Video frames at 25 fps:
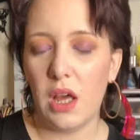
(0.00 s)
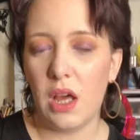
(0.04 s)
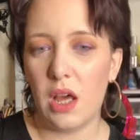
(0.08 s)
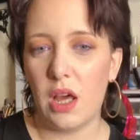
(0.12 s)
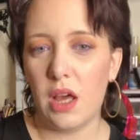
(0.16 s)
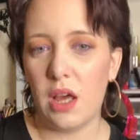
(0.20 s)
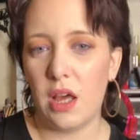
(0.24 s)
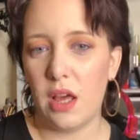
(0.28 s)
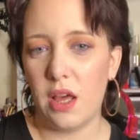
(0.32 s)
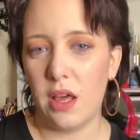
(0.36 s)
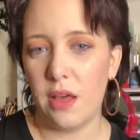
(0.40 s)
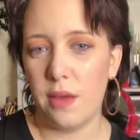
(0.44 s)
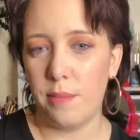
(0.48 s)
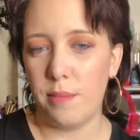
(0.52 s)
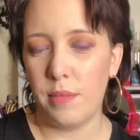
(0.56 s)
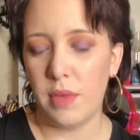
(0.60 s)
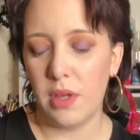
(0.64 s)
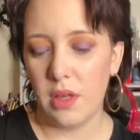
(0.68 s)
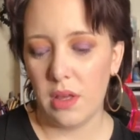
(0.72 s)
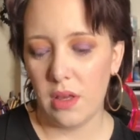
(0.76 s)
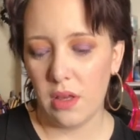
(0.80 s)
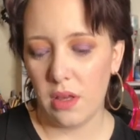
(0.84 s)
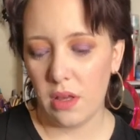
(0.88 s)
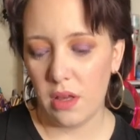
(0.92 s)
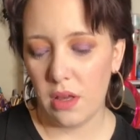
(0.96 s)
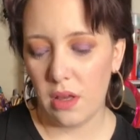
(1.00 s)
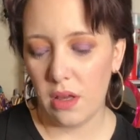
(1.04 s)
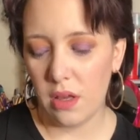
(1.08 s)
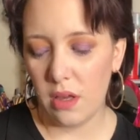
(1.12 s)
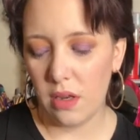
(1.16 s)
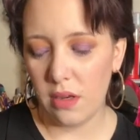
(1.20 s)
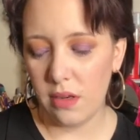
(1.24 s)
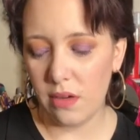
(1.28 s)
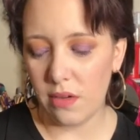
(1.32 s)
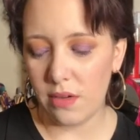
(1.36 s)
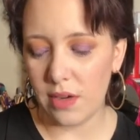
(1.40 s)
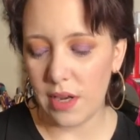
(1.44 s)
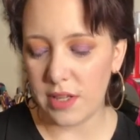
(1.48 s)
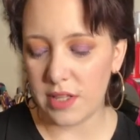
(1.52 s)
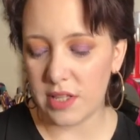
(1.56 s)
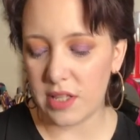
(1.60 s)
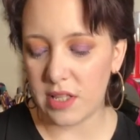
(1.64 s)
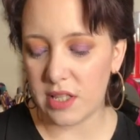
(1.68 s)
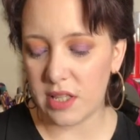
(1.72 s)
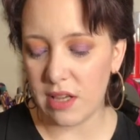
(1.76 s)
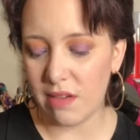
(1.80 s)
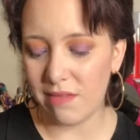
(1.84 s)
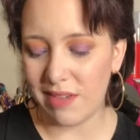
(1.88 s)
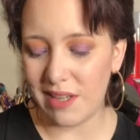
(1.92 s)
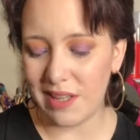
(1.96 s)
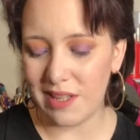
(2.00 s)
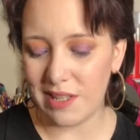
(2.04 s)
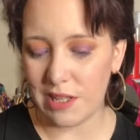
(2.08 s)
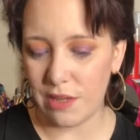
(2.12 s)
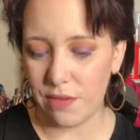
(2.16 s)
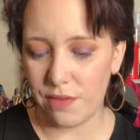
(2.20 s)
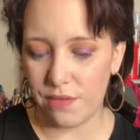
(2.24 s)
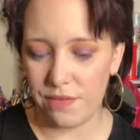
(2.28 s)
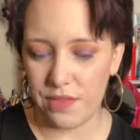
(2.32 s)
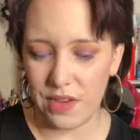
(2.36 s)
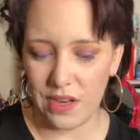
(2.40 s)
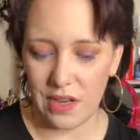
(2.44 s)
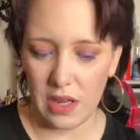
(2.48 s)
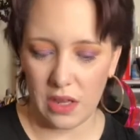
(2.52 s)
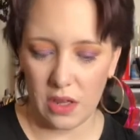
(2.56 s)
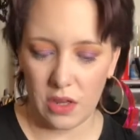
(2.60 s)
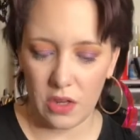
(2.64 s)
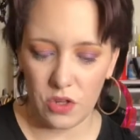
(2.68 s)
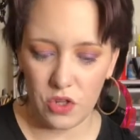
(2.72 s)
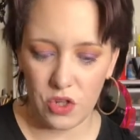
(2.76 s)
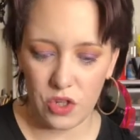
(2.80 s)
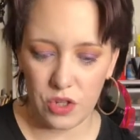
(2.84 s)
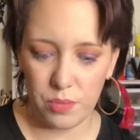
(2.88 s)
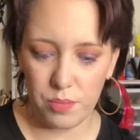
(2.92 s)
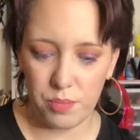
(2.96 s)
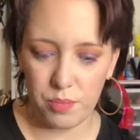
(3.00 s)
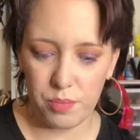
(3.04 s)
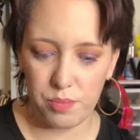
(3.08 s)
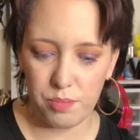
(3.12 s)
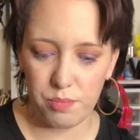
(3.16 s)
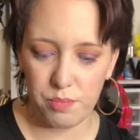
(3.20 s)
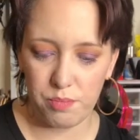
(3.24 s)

not necessarily to finish,